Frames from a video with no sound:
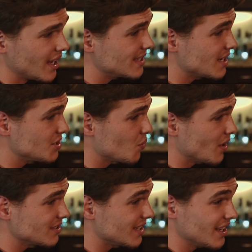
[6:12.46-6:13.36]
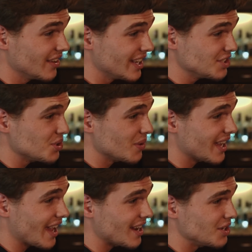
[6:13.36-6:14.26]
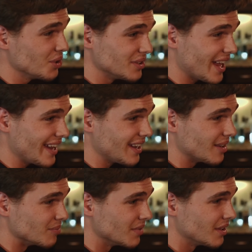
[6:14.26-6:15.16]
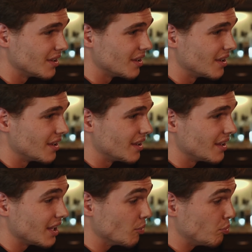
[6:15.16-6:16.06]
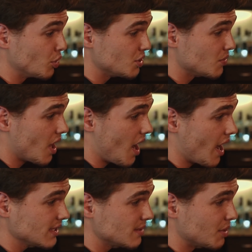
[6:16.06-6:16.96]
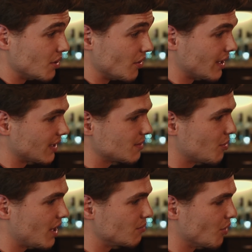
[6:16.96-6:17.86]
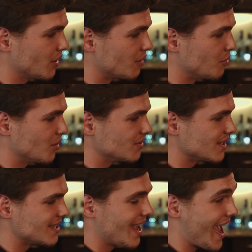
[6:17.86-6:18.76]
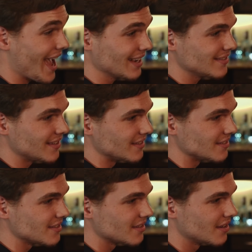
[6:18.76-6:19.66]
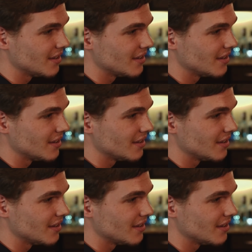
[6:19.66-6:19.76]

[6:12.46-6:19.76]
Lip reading: He's hit you once, and he'll hit you again, and you'll let him. He'll put you in the hospital and explain broken bones as accidents.